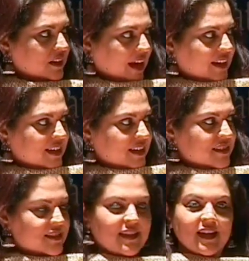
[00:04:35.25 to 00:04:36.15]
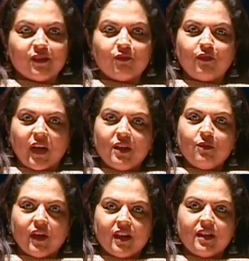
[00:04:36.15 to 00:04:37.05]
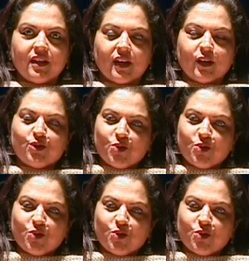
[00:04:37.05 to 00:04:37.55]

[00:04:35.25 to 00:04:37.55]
and he's set a very, very